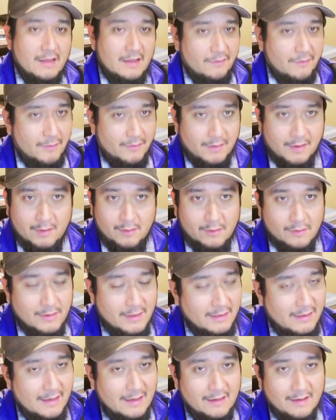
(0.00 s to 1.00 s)
If the
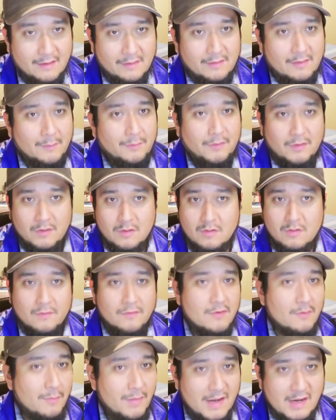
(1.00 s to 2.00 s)
only thing is up to you
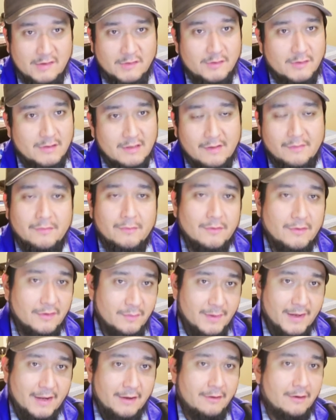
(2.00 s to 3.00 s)
if you're patient enough for
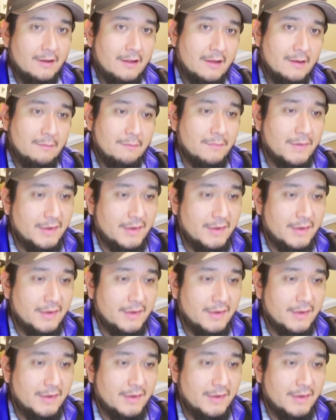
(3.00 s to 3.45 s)
this buyer to come.